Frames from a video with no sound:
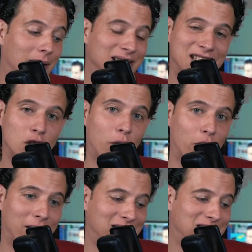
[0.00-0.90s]

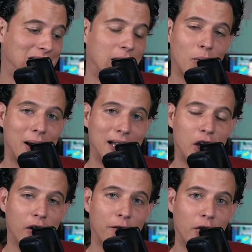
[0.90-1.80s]
Silver that's sitting right
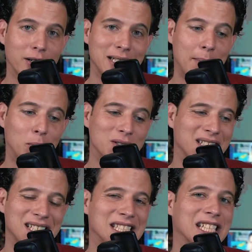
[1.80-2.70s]
here, for example,
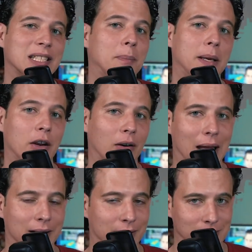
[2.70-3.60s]
doesn't disappear
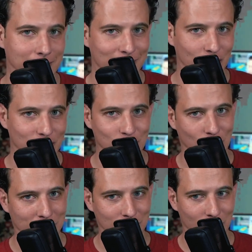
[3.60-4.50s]
like the second largest
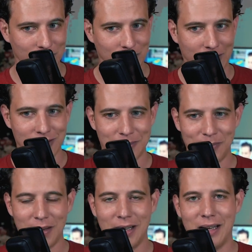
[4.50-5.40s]
crypto exchange.
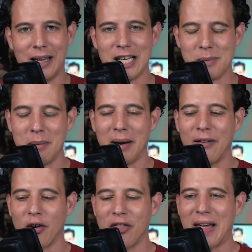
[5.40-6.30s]
Has been money
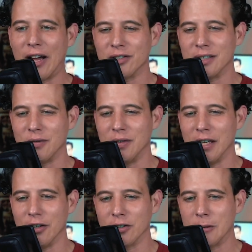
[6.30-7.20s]
for thousands of
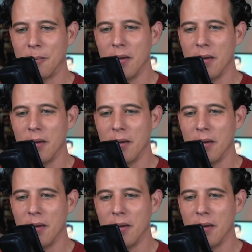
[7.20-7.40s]
years.